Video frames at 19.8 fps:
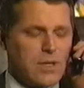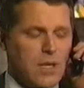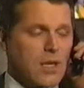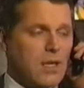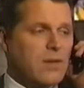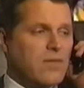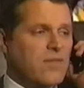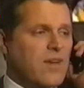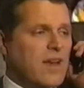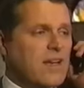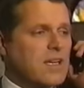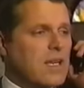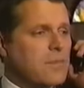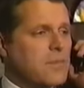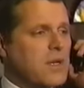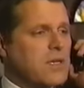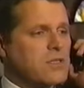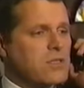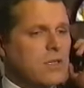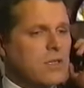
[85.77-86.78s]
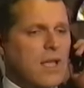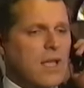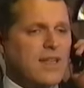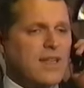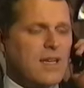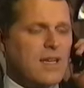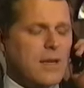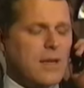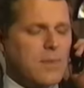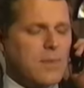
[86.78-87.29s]
I, uh, in fact, I bet you're
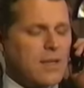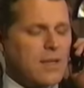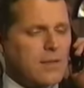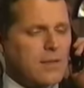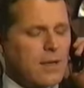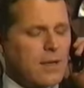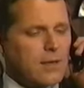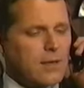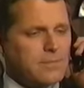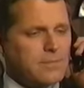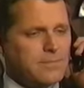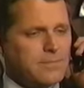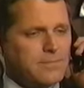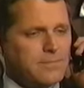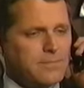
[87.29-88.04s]
glad that I'm not there.